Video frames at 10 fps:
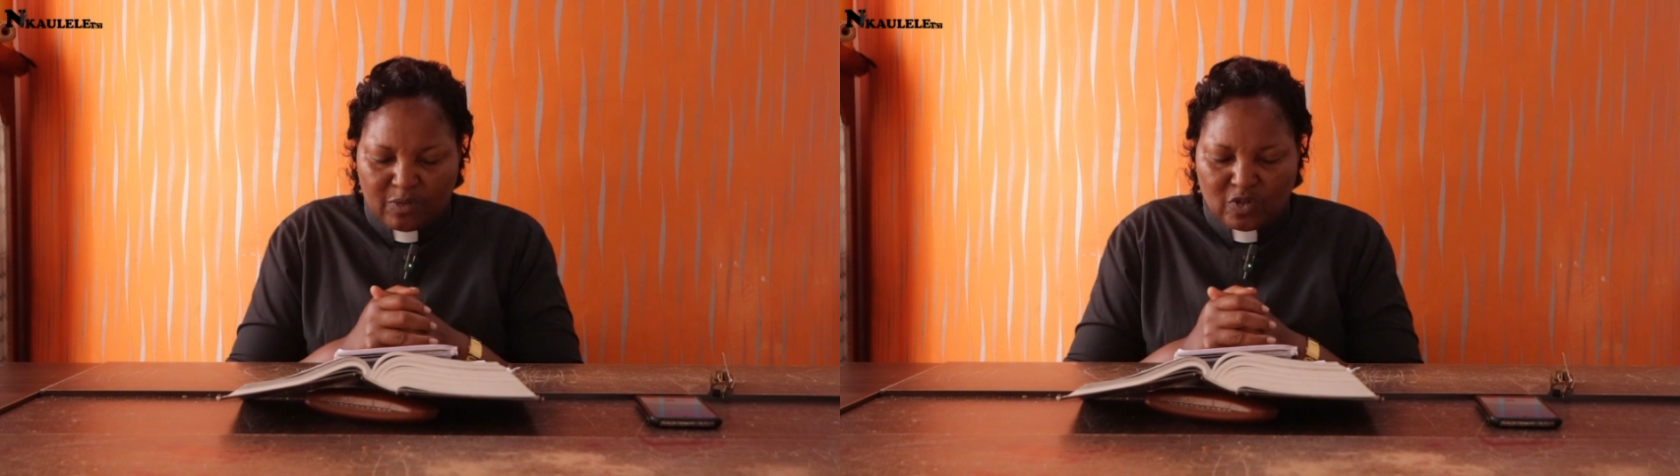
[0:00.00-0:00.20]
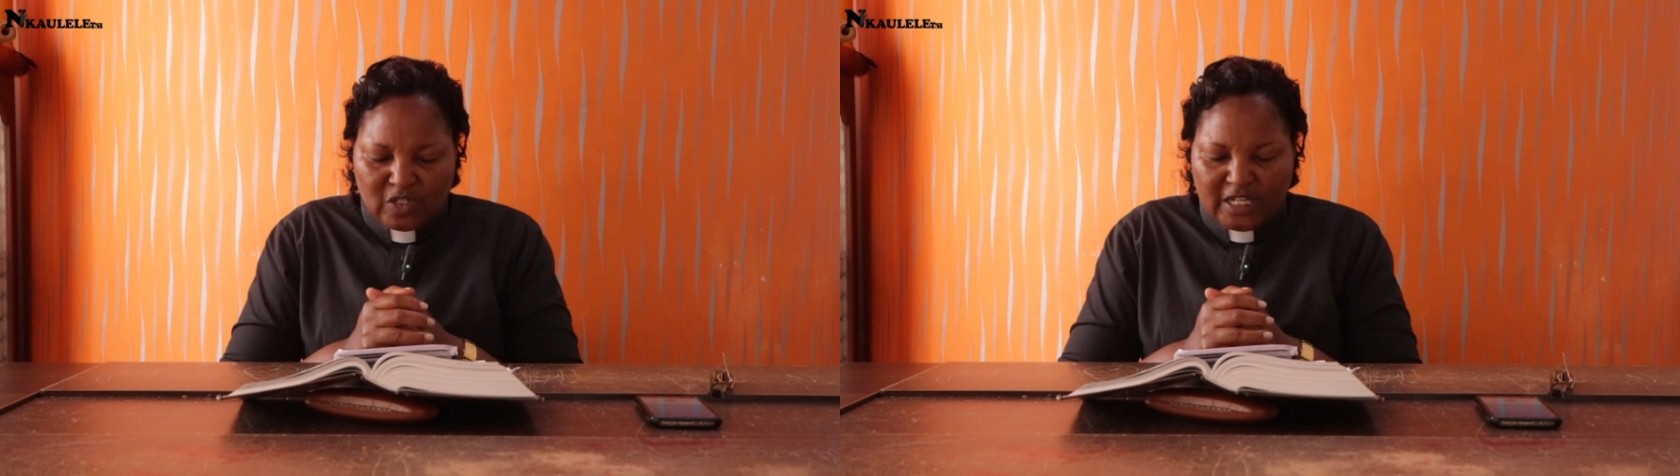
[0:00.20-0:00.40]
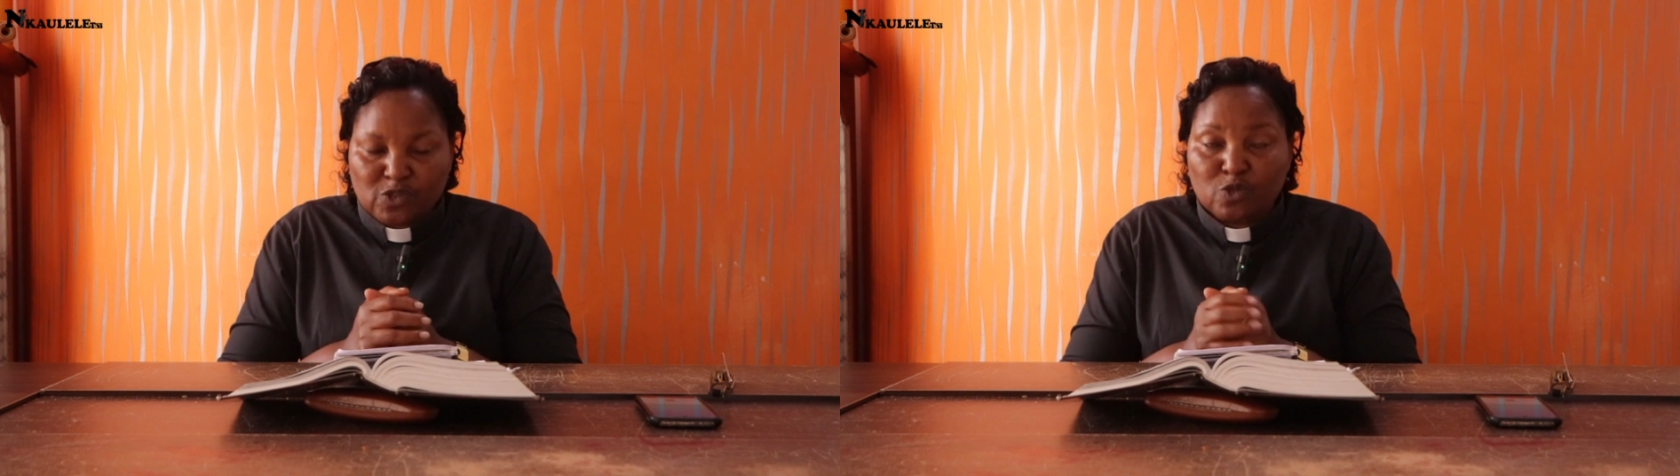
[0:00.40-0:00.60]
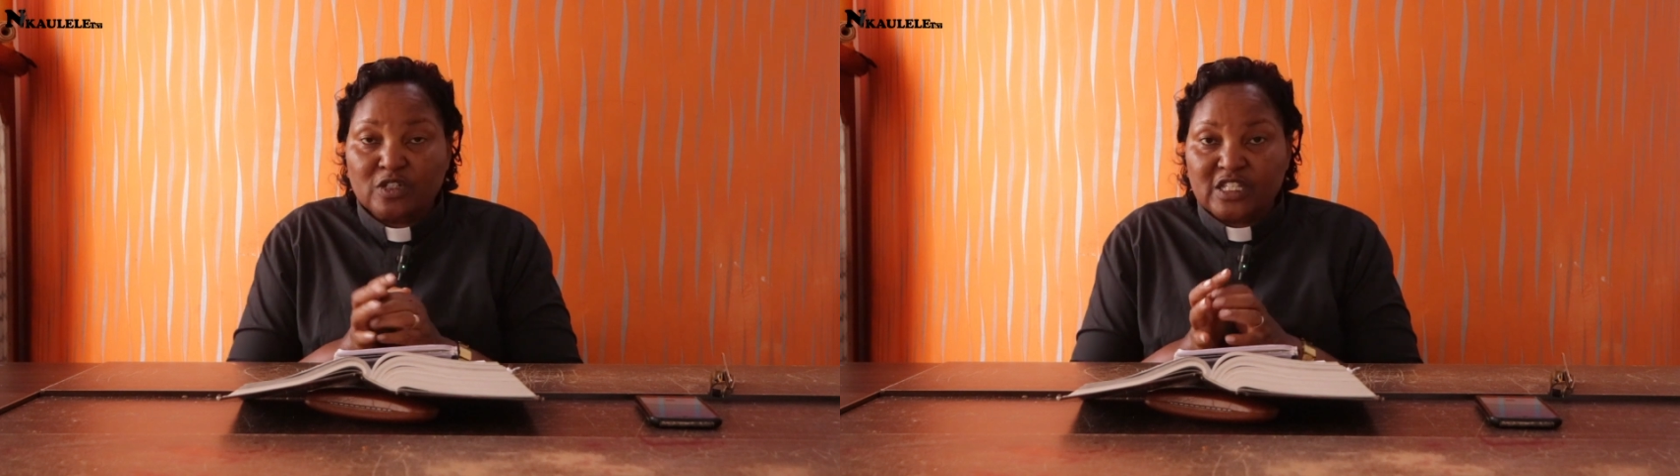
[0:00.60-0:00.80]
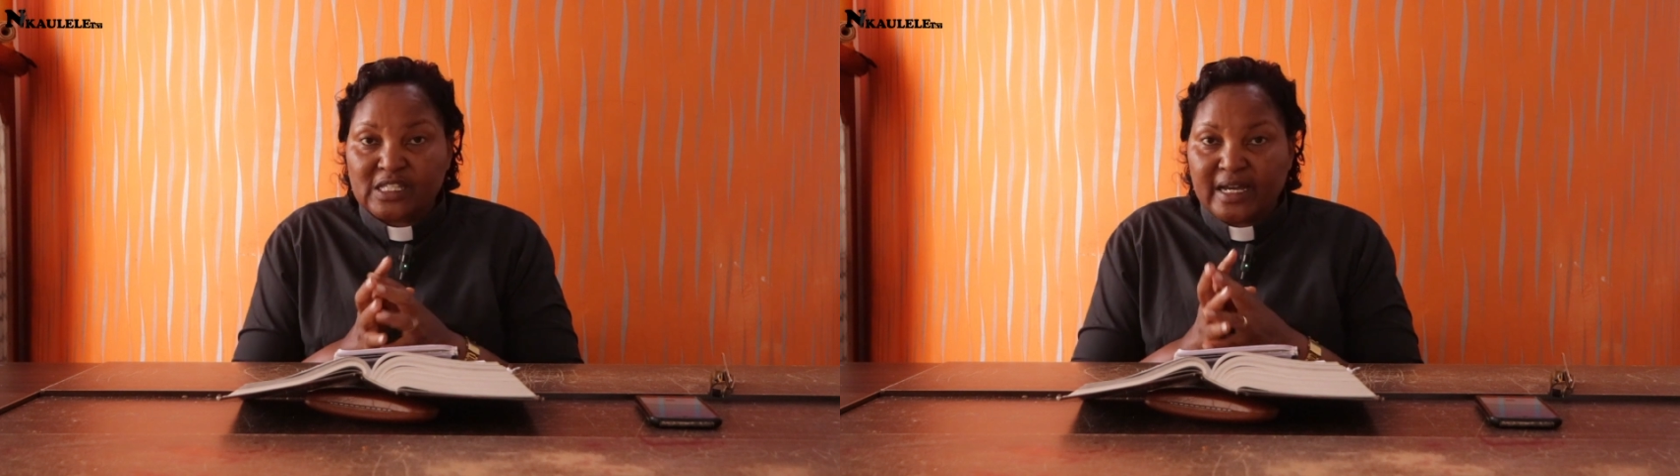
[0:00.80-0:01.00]
I want us to
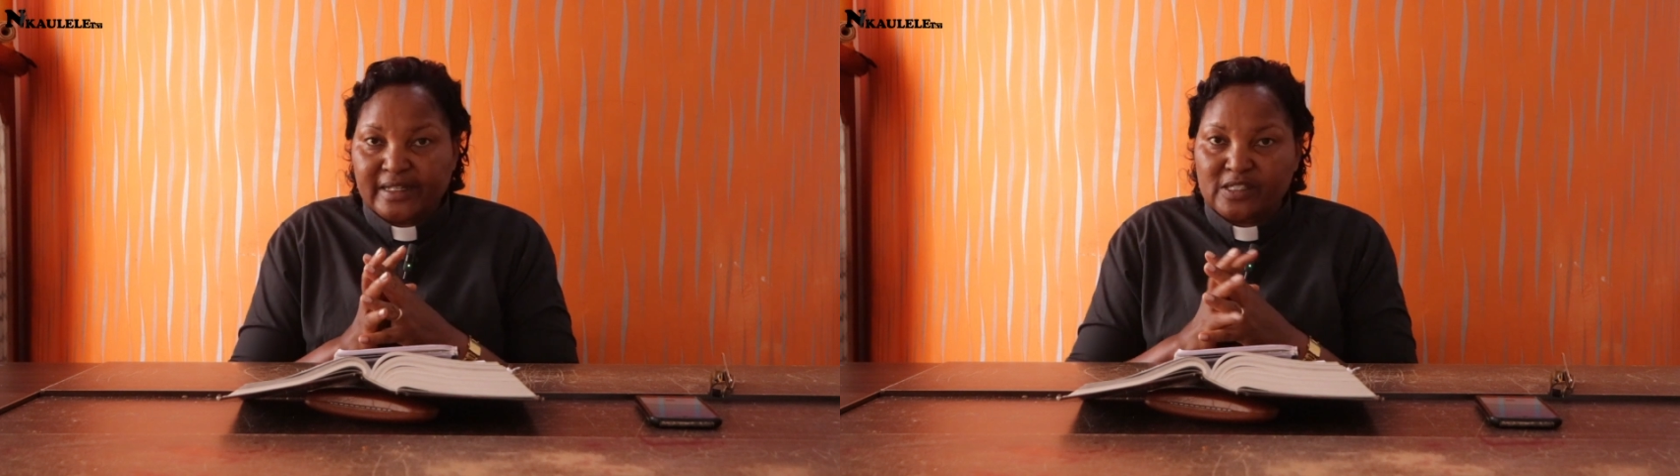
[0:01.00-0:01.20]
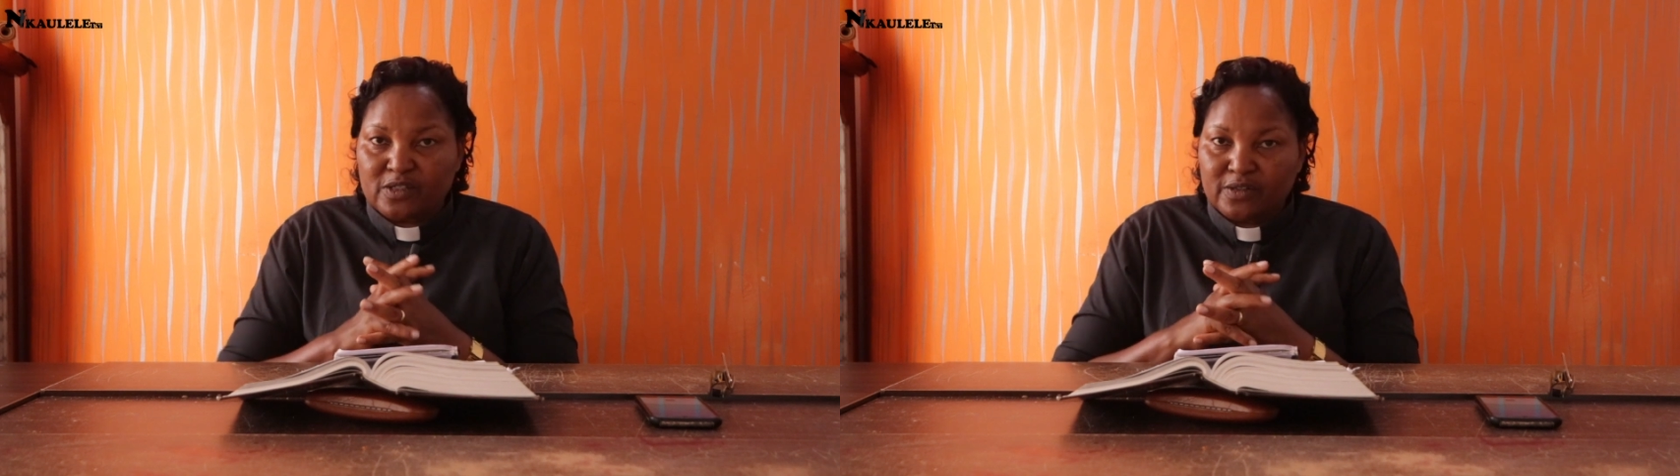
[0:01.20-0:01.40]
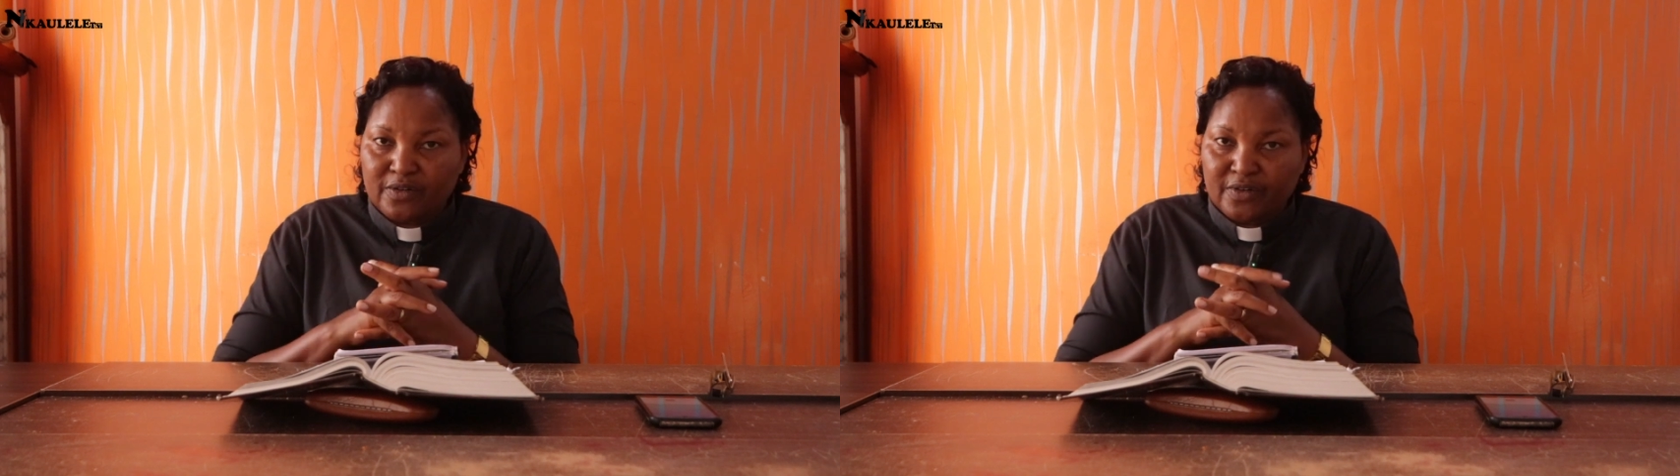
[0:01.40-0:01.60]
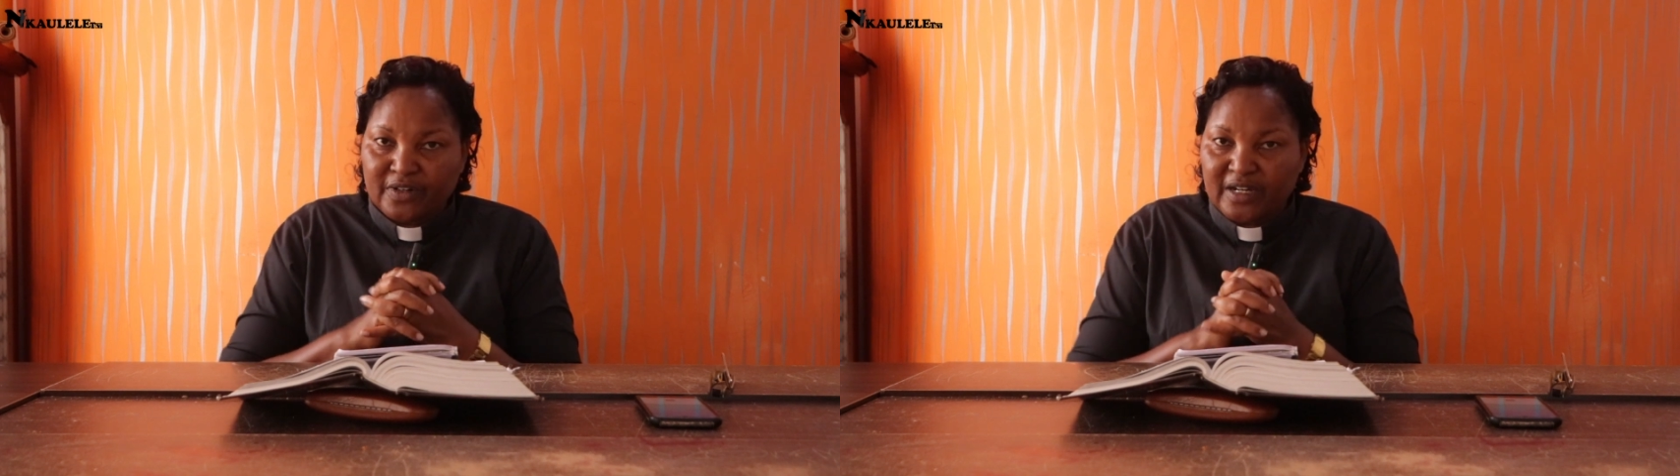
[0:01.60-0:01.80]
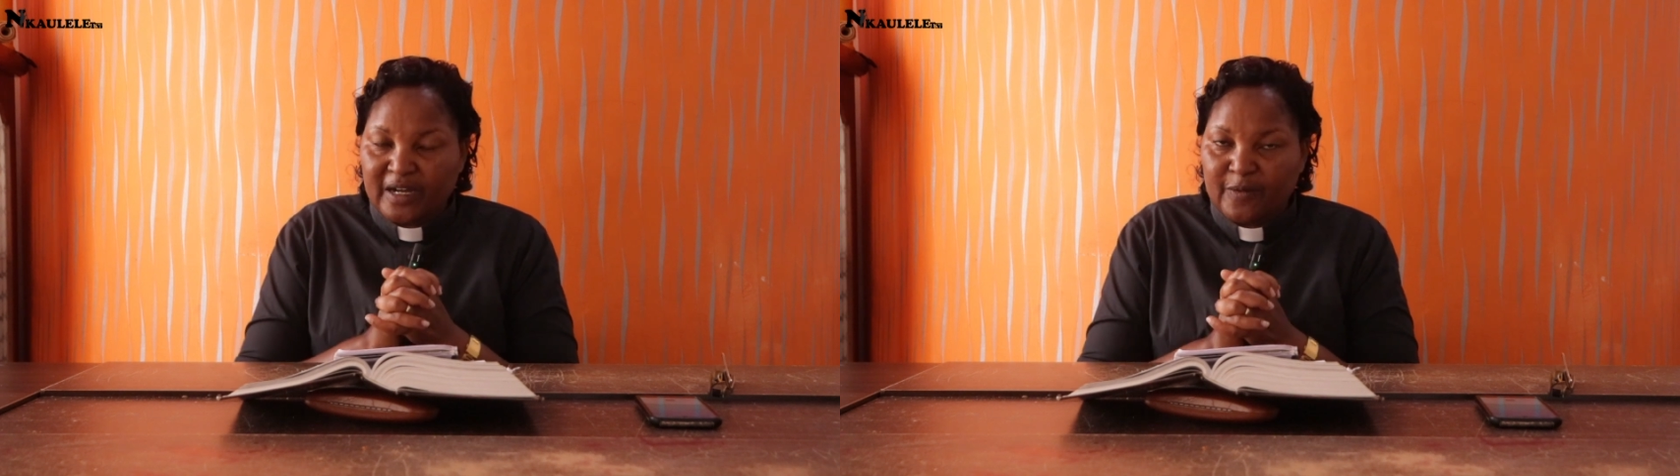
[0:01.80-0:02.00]
discuss
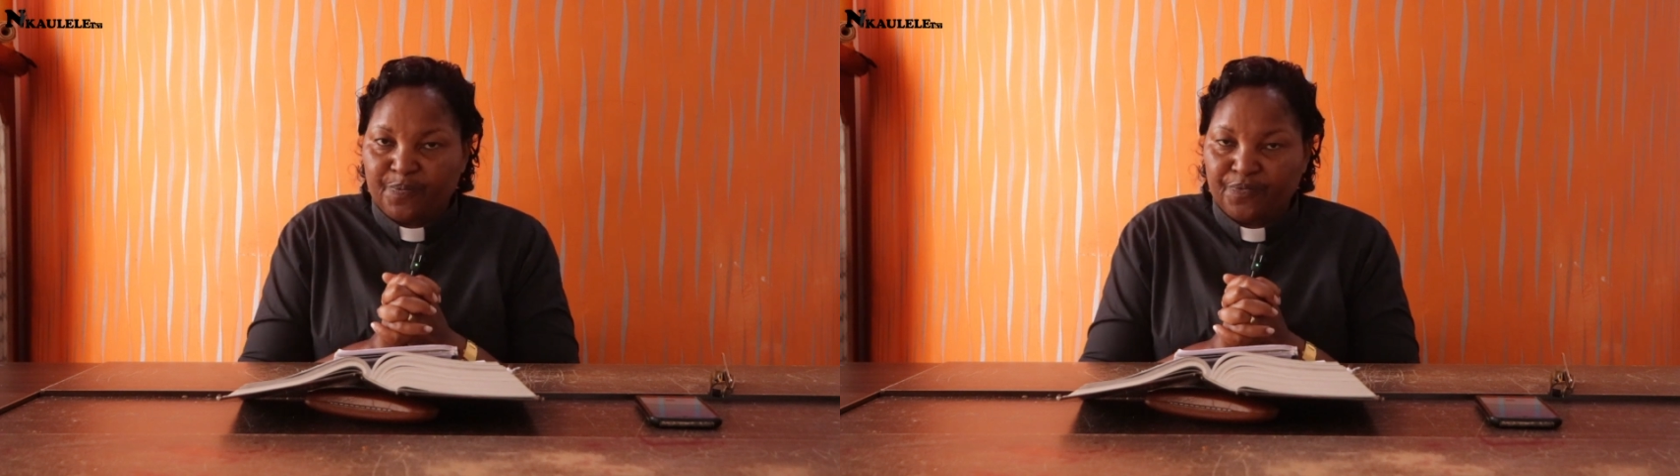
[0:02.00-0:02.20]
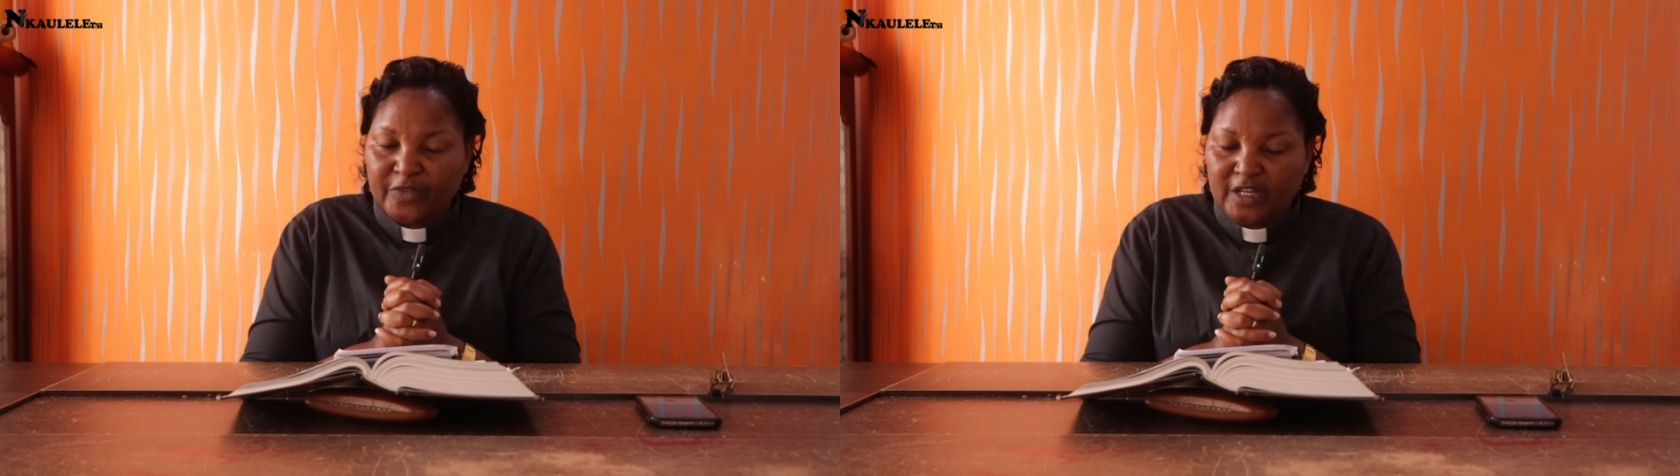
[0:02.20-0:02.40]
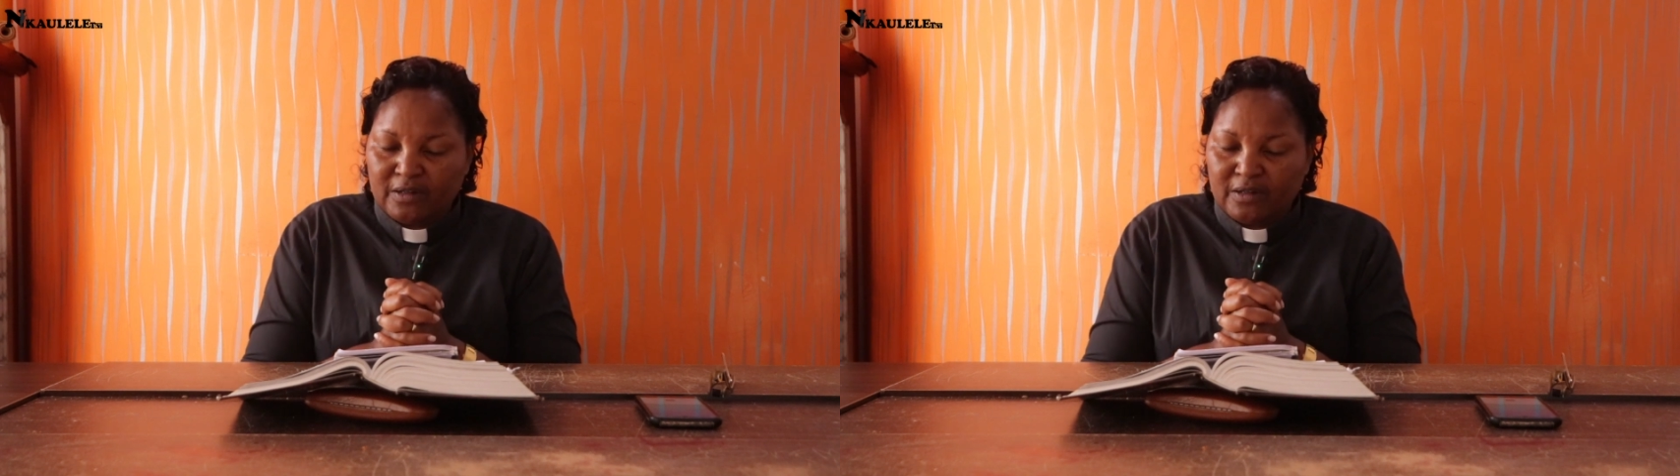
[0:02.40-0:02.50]
on um,